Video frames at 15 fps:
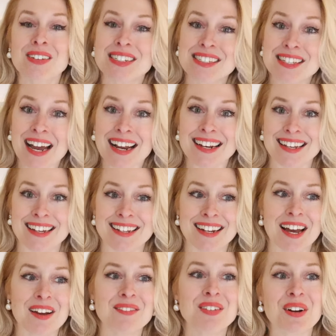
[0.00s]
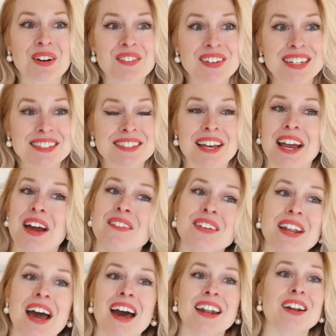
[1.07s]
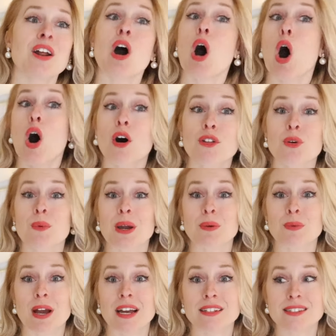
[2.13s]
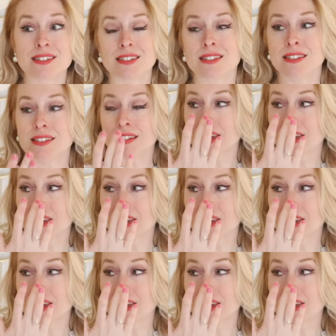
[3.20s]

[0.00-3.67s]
excited. I'm nervous. I haven't had it all the way red since